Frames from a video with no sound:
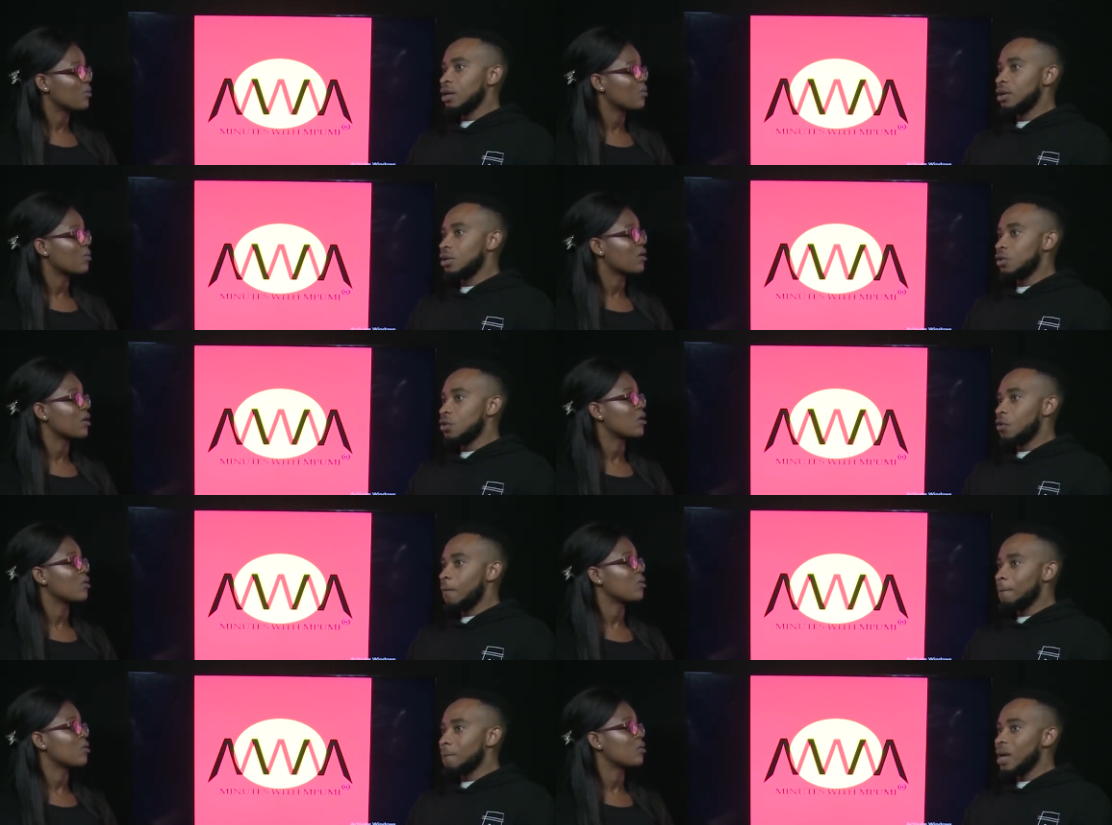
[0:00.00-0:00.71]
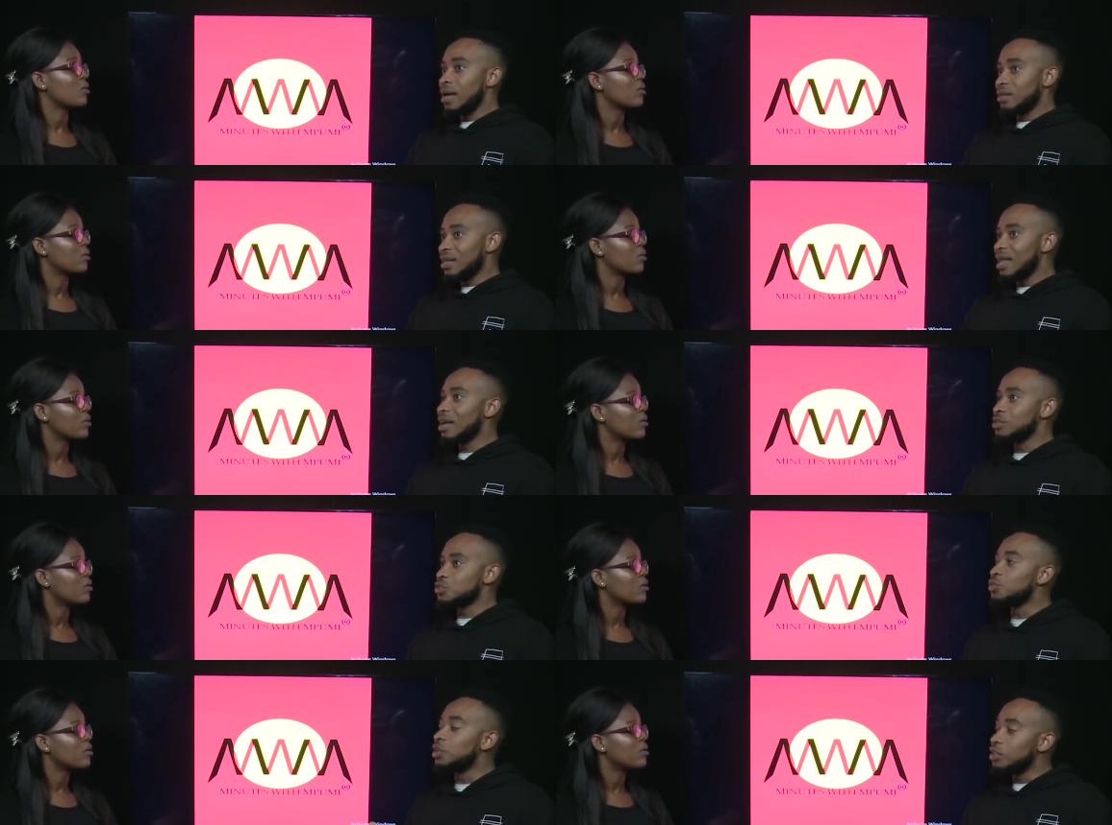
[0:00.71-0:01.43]
Speaker 1: you know and that
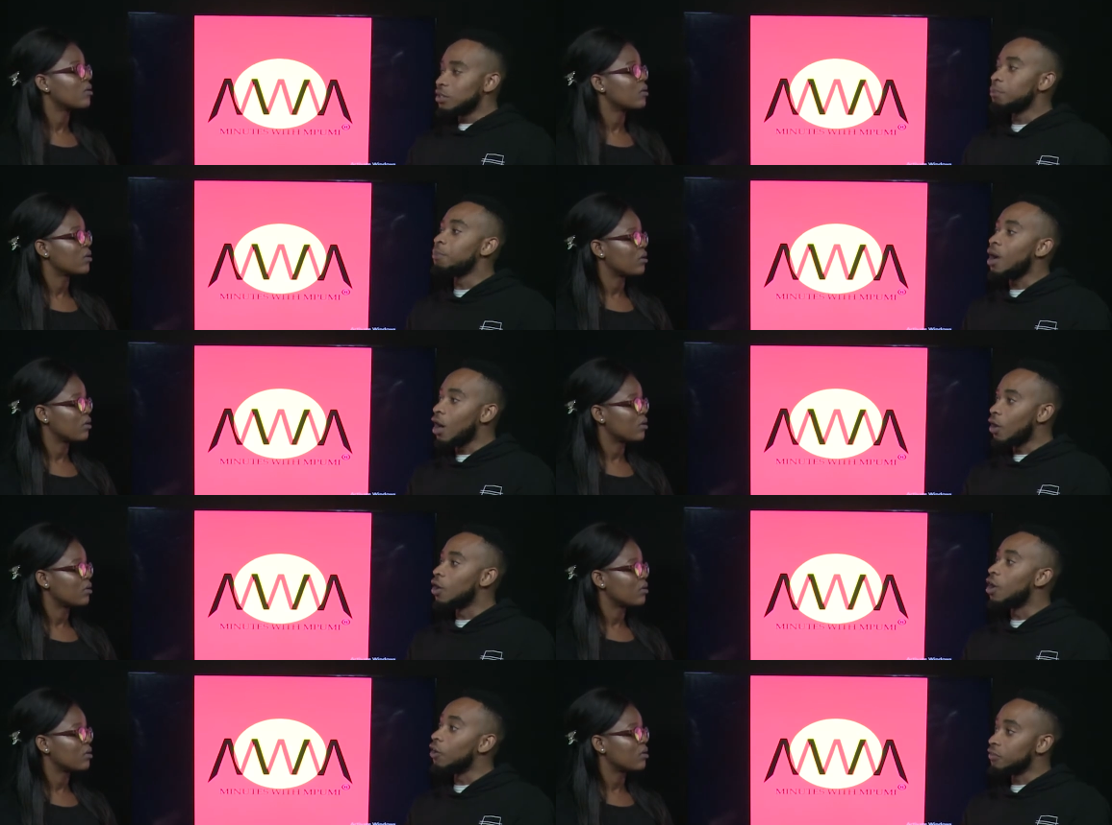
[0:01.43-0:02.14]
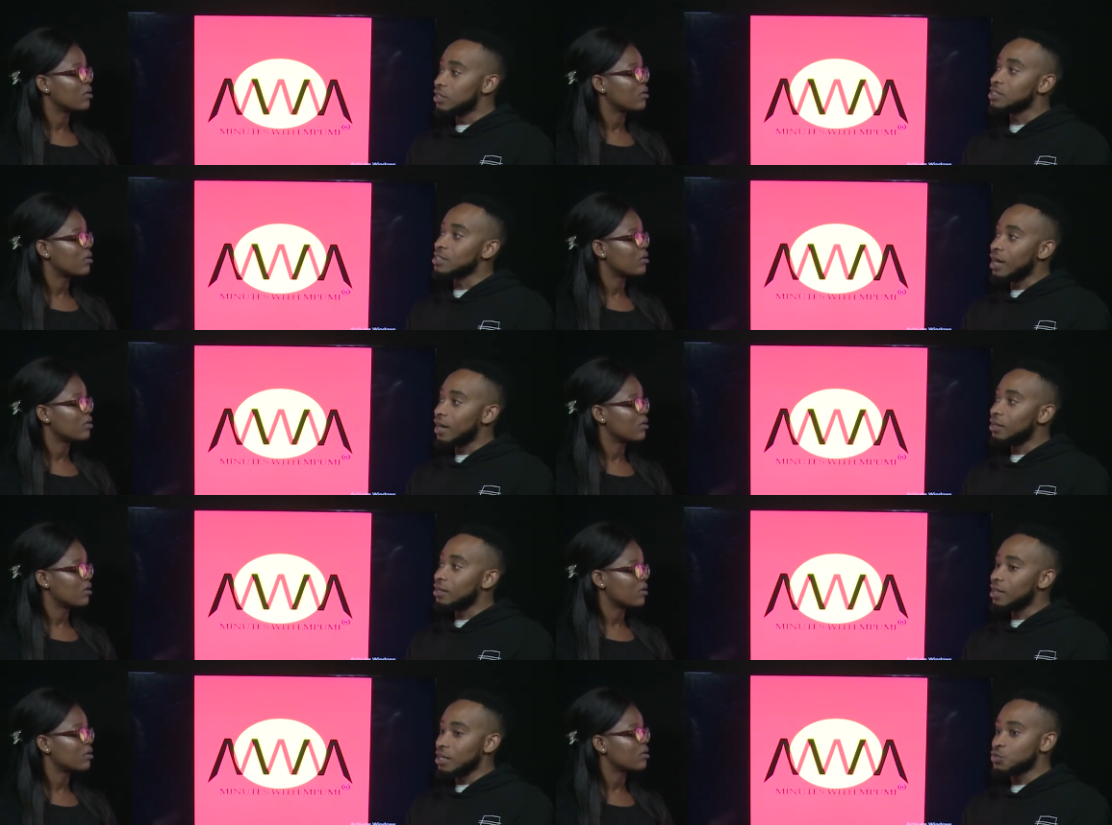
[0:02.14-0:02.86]
is really the power of
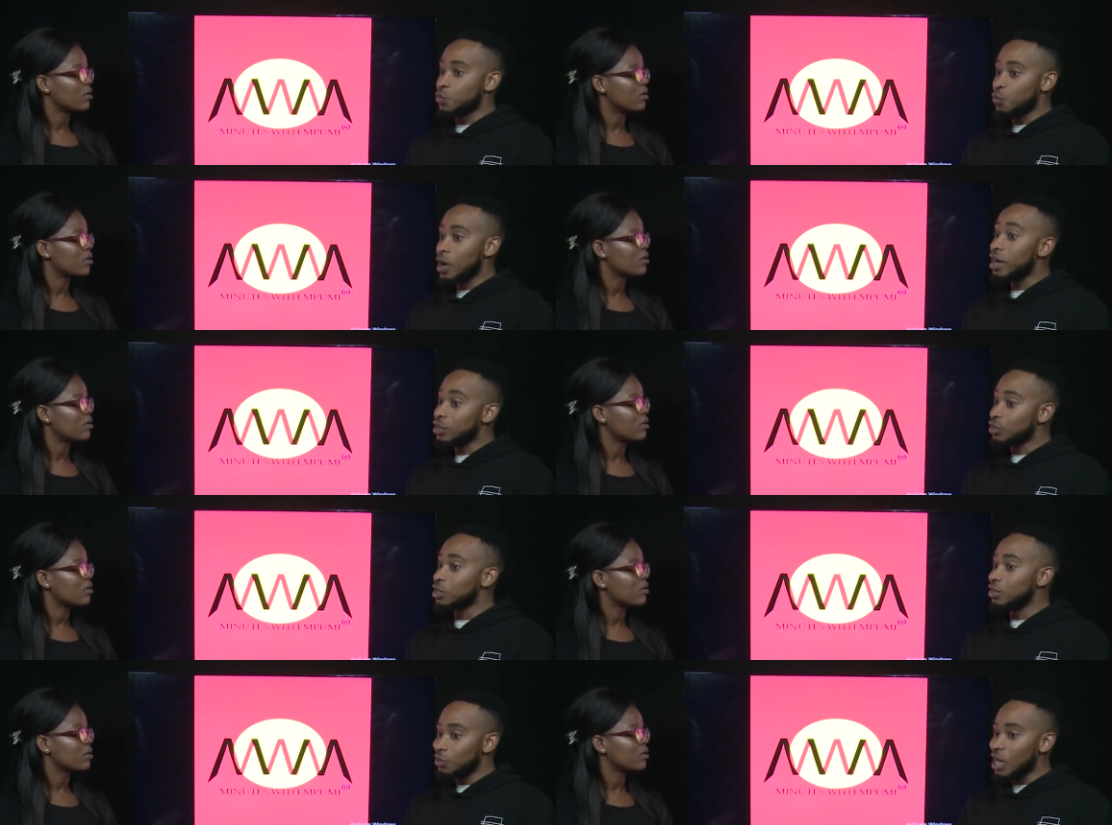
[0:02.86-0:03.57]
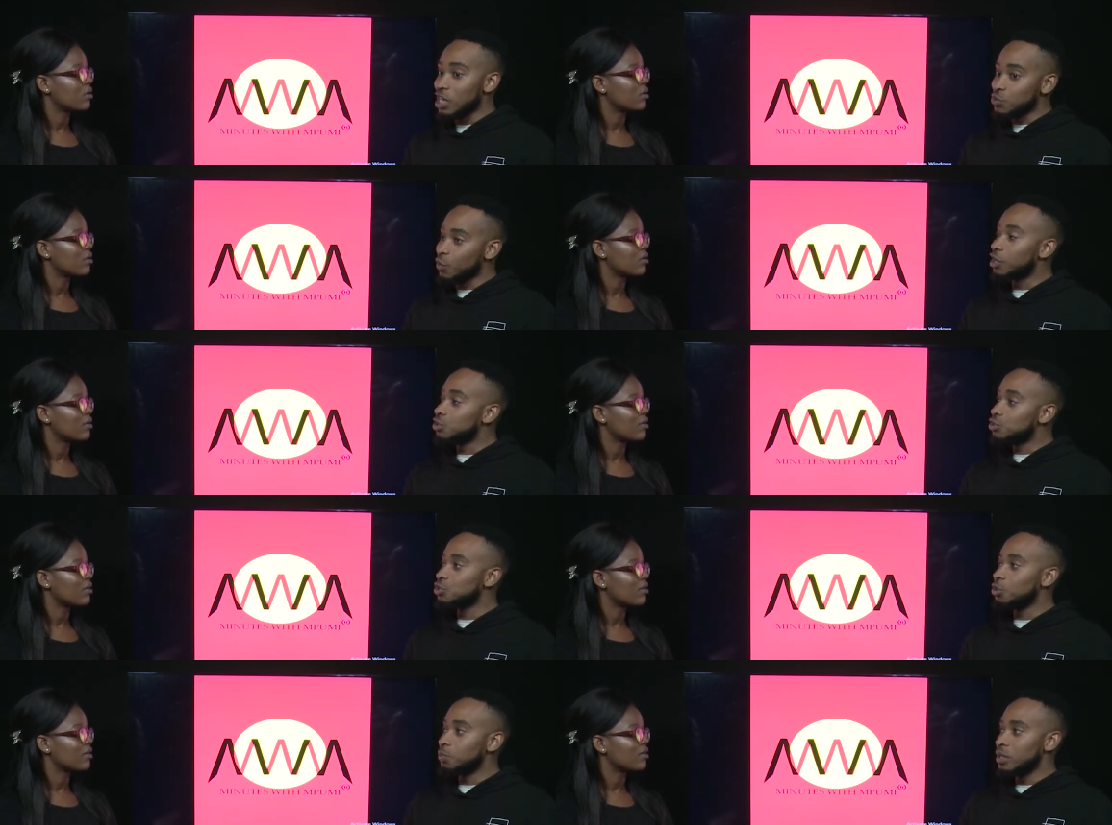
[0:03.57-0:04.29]
design that's where it, that's where it
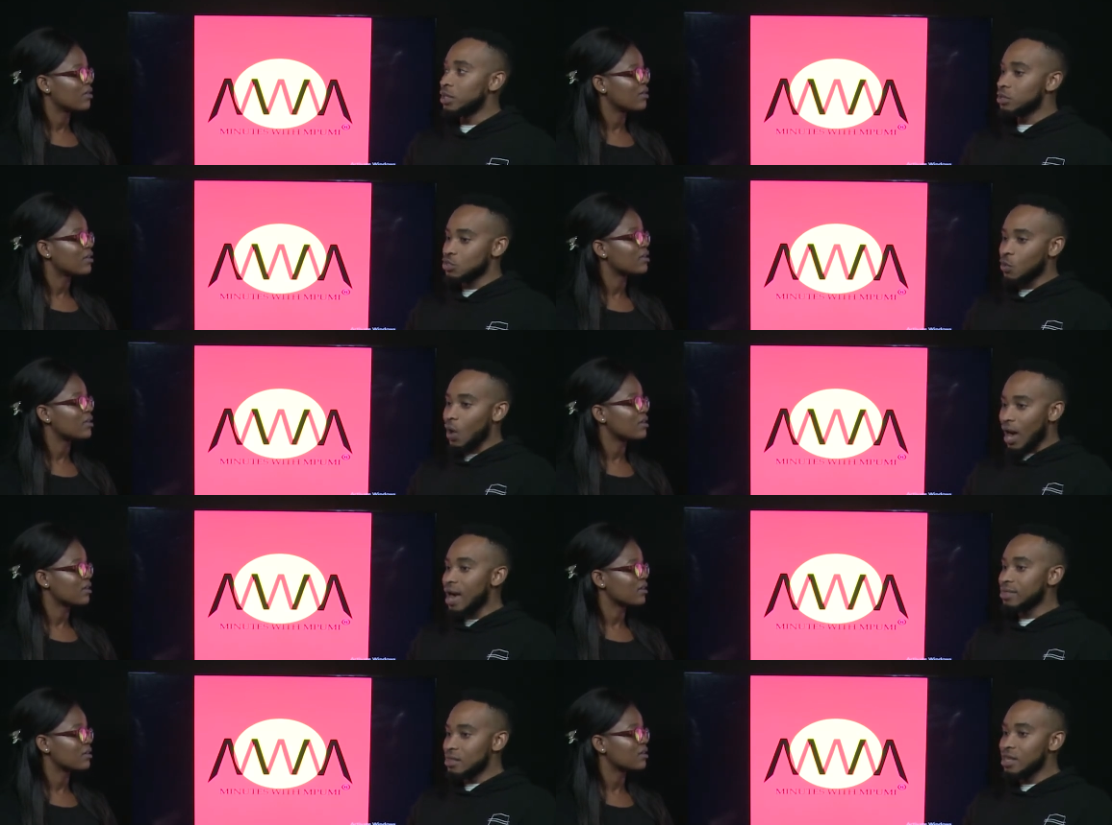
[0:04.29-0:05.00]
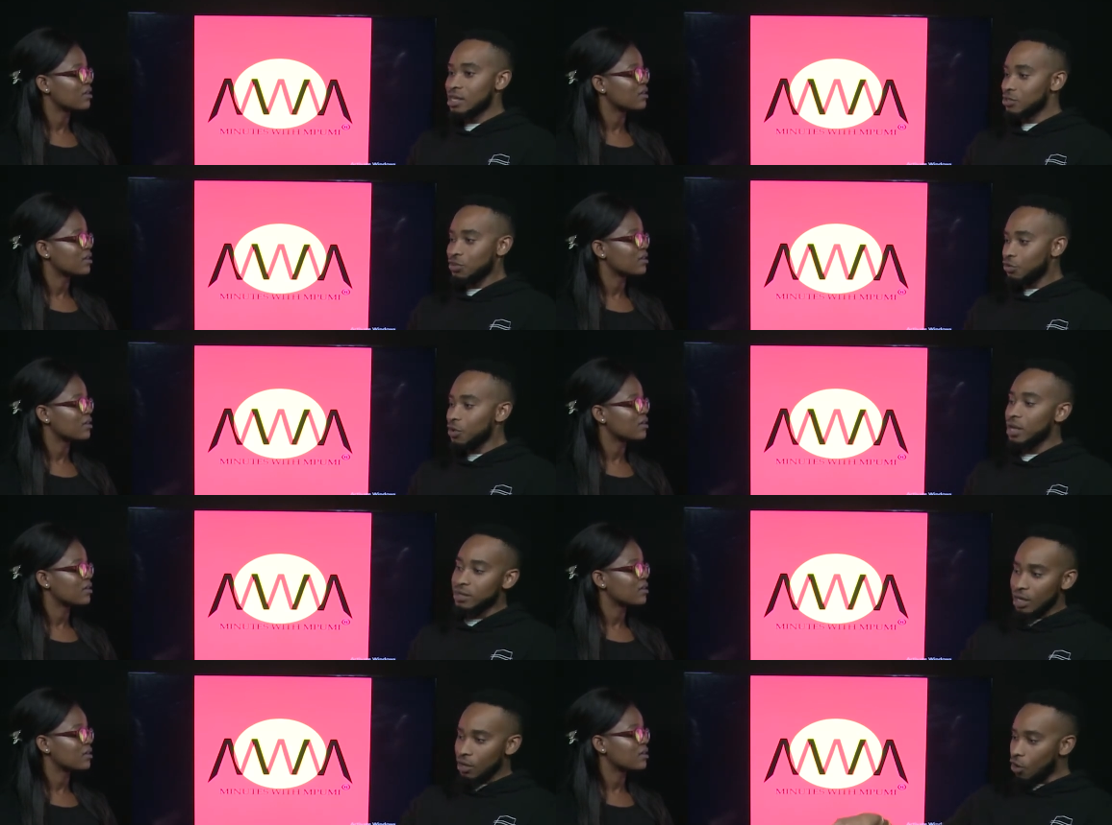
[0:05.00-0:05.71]
should be so i think it's great that